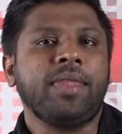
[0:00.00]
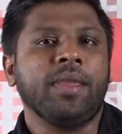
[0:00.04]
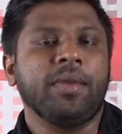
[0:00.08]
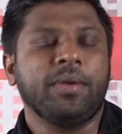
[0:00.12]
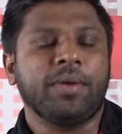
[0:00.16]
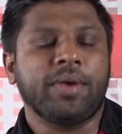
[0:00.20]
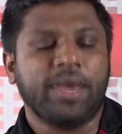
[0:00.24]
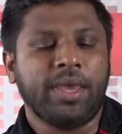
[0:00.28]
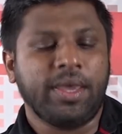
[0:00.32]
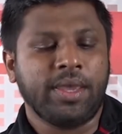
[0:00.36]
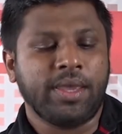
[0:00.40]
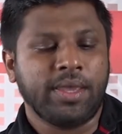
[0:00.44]

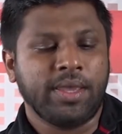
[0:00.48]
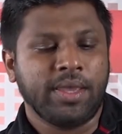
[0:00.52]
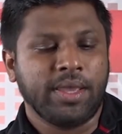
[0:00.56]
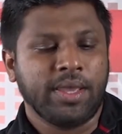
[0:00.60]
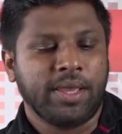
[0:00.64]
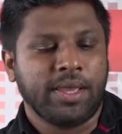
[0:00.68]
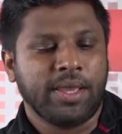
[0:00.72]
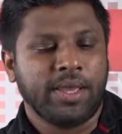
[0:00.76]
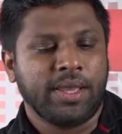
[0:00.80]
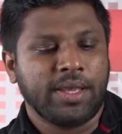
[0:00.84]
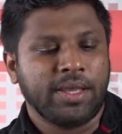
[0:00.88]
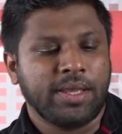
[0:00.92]
Okay,
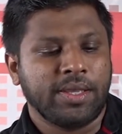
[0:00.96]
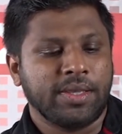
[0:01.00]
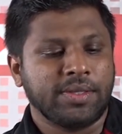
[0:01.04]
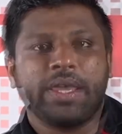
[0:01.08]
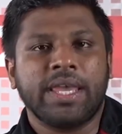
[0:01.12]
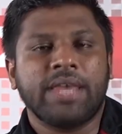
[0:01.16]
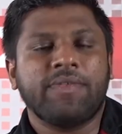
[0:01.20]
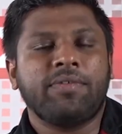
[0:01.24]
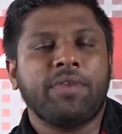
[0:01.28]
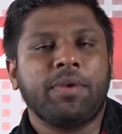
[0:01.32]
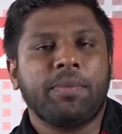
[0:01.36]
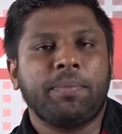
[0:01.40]

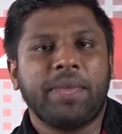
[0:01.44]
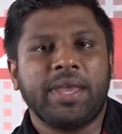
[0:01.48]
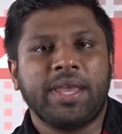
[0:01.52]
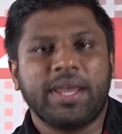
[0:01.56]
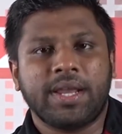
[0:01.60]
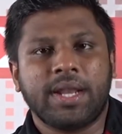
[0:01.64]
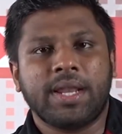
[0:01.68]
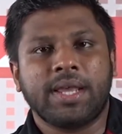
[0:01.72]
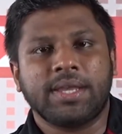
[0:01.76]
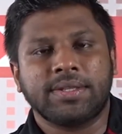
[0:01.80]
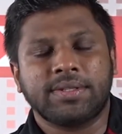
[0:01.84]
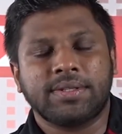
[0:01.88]
AVP
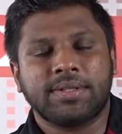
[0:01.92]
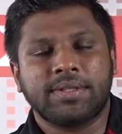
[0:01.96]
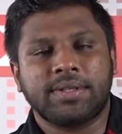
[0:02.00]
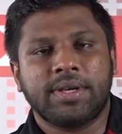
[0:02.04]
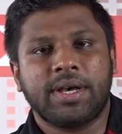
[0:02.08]
class,